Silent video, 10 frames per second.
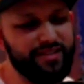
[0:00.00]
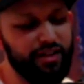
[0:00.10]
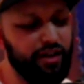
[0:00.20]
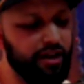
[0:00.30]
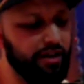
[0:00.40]
Is
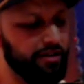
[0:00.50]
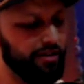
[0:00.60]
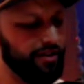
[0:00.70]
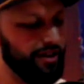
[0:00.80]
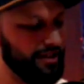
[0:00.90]
there
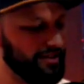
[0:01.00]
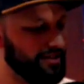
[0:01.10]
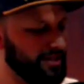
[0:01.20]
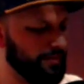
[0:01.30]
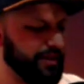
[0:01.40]
is
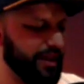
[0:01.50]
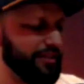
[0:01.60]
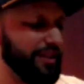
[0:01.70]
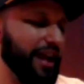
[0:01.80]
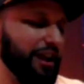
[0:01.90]
there something
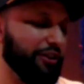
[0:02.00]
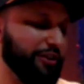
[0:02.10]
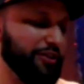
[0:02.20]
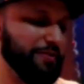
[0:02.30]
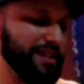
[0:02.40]
in that
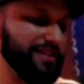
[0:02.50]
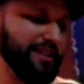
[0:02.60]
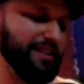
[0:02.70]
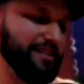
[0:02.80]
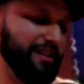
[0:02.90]
algorithm that
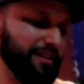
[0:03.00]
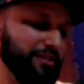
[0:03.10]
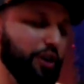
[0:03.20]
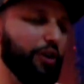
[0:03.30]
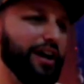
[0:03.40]
says,
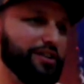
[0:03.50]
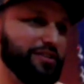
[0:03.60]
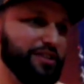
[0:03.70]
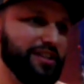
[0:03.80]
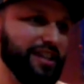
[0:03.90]
no,
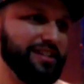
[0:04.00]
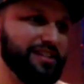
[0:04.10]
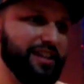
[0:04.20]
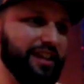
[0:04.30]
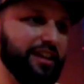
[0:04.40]
actually, you can't
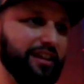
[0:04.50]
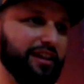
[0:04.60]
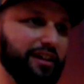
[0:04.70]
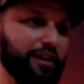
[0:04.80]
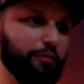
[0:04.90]

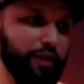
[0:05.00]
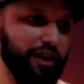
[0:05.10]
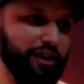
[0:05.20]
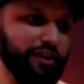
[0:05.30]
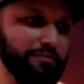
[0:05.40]
take a
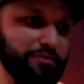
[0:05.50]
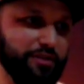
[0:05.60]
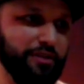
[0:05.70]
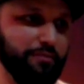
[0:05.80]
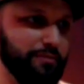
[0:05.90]
winger and
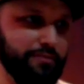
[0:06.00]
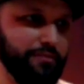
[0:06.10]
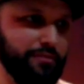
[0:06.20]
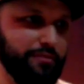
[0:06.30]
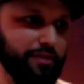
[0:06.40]
put him
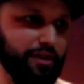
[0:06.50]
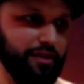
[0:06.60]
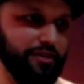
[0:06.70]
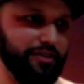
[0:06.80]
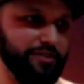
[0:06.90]

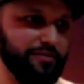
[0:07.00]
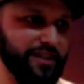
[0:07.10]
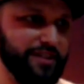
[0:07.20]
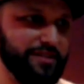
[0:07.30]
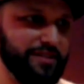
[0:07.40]
on
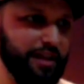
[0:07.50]
defense?